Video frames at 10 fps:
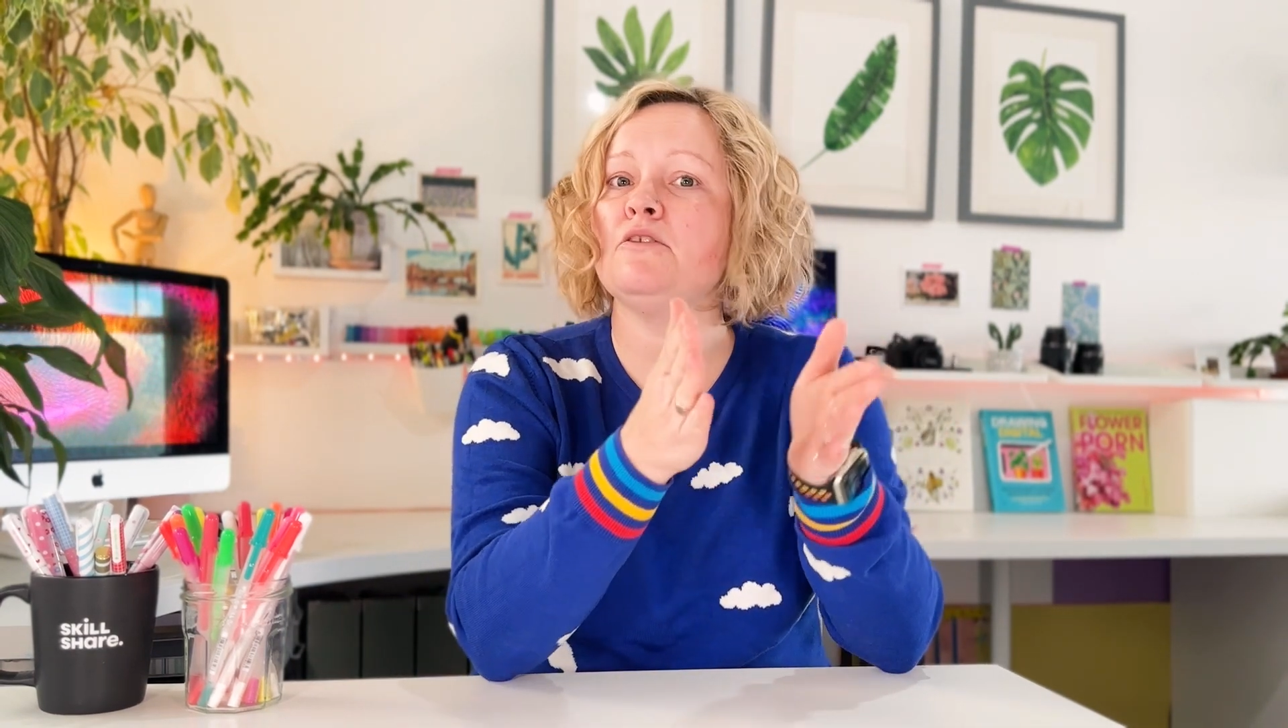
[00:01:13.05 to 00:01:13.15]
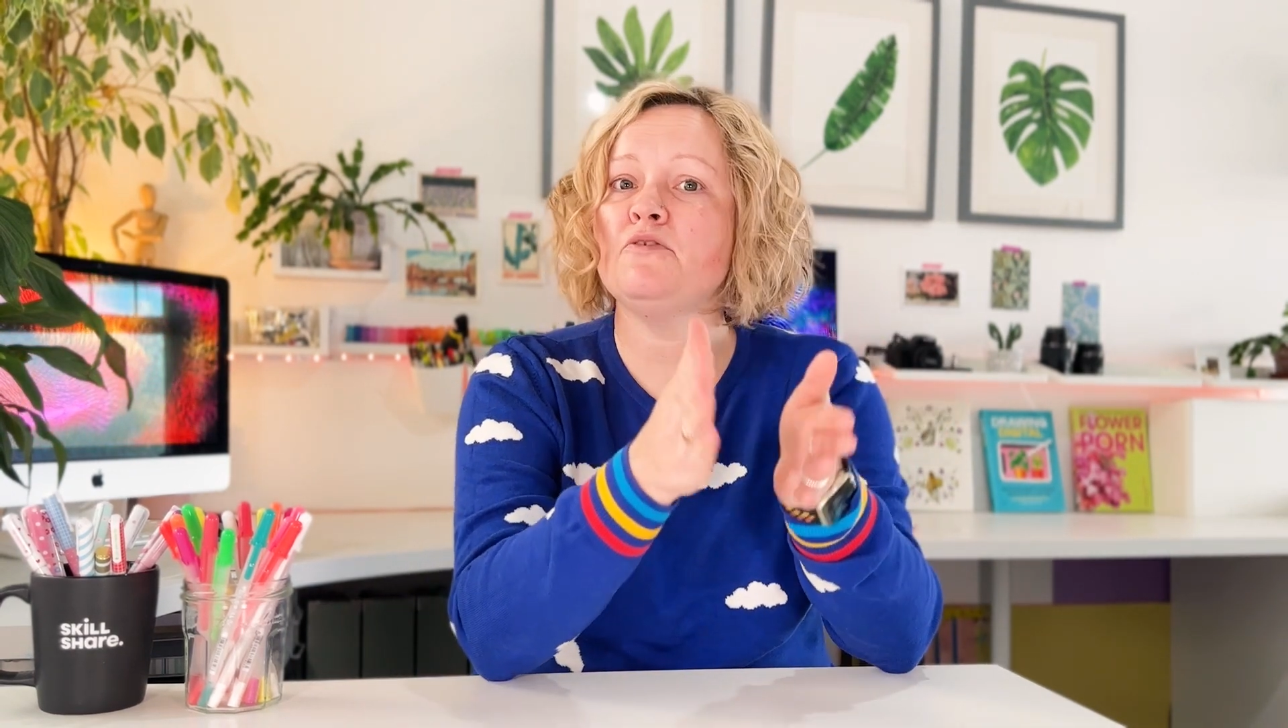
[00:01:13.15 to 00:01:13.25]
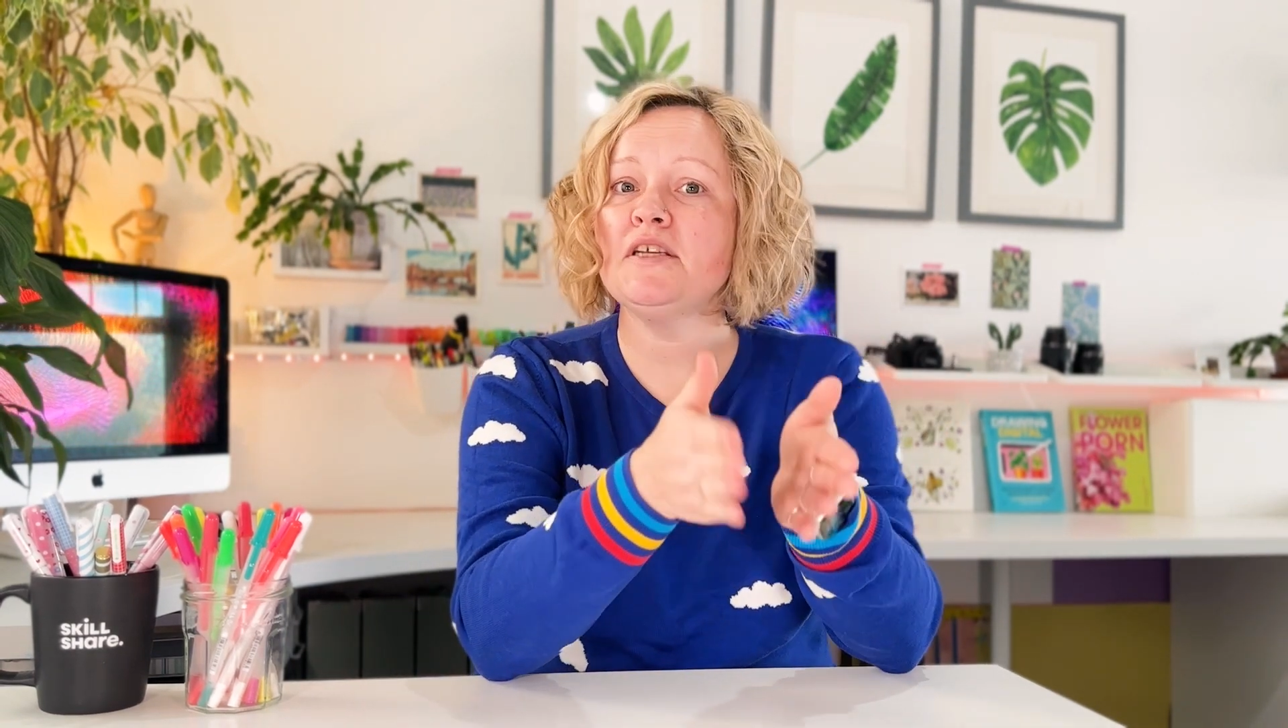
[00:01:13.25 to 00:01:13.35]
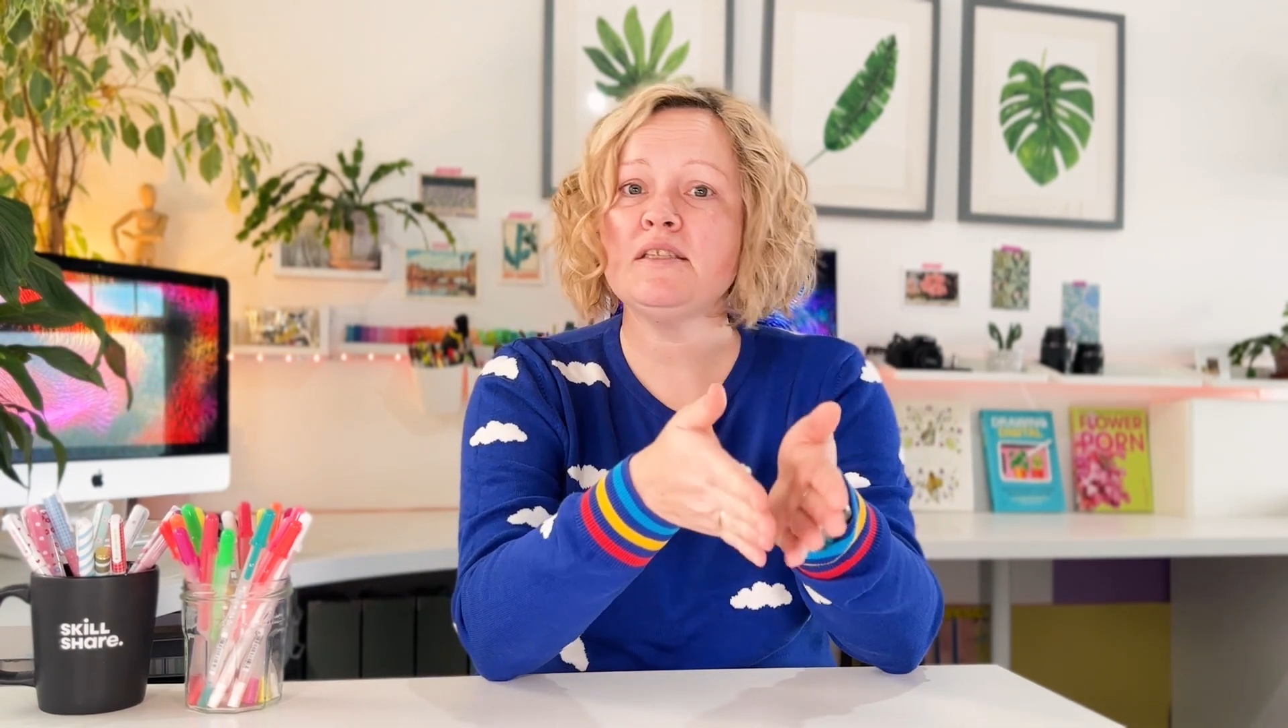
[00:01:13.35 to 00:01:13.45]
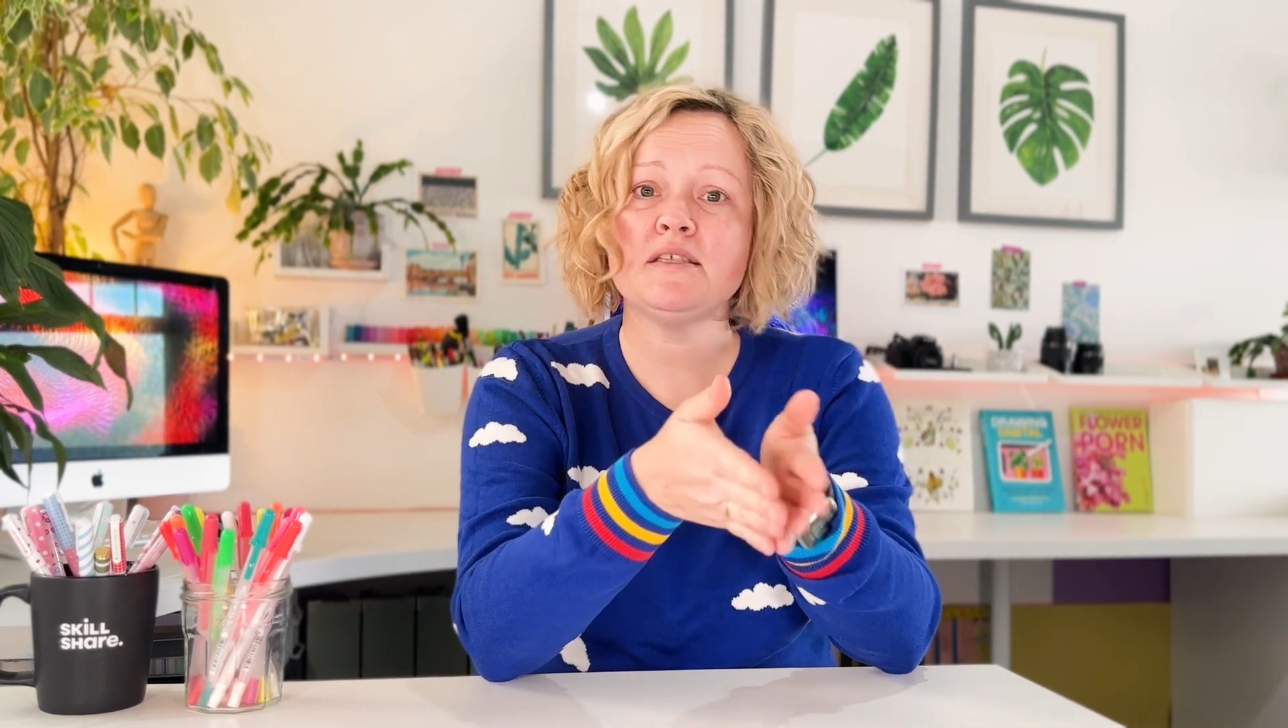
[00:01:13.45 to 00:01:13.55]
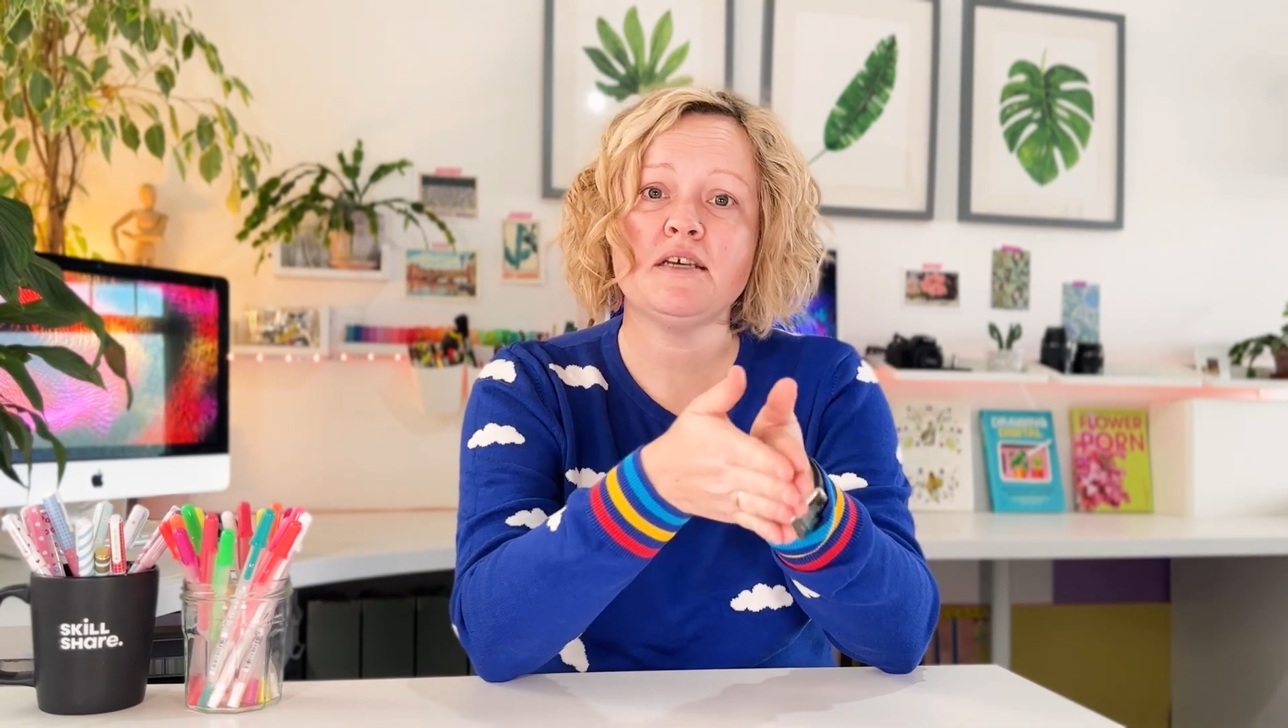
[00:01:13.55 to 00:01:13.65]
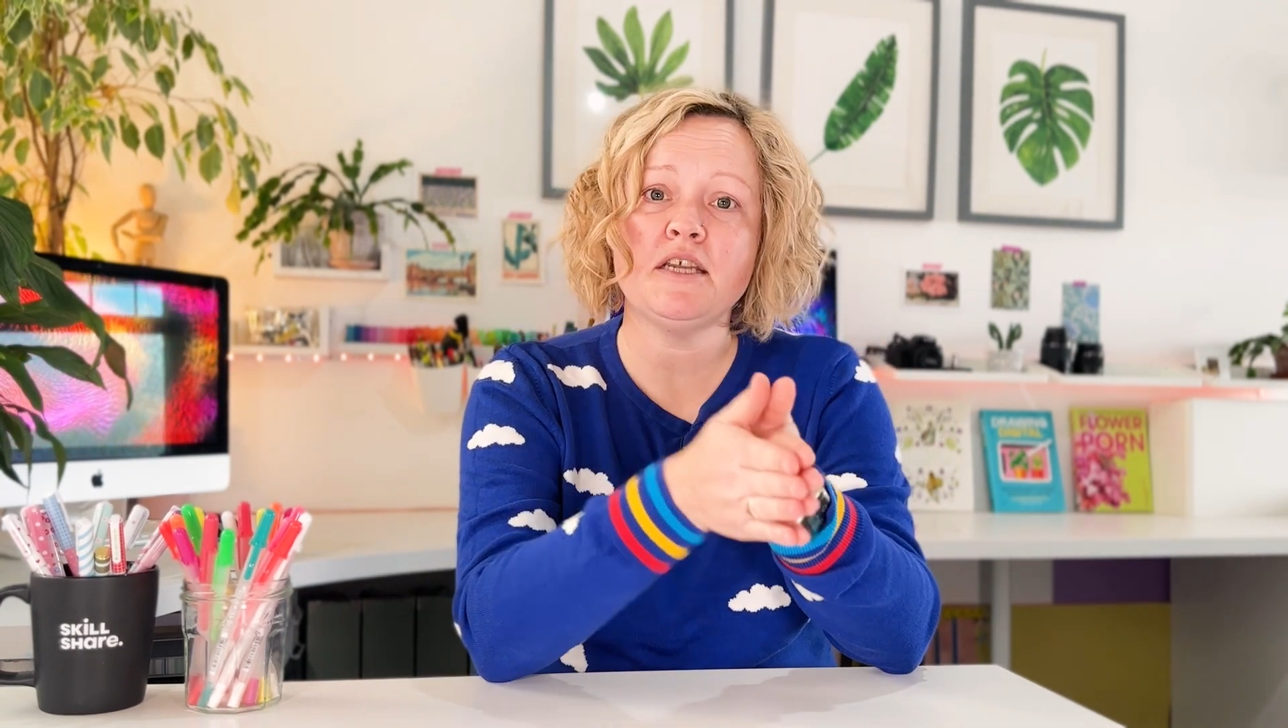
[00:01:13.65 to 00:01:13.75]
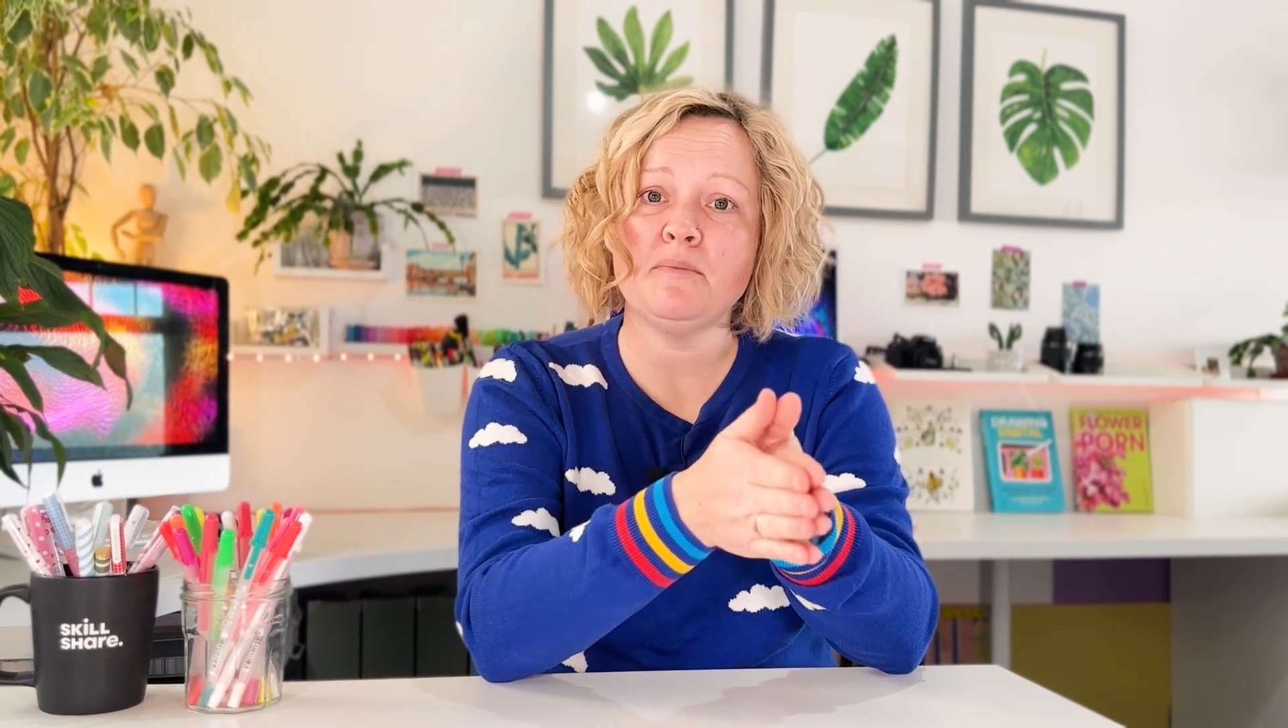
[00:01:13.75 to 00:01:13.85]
first design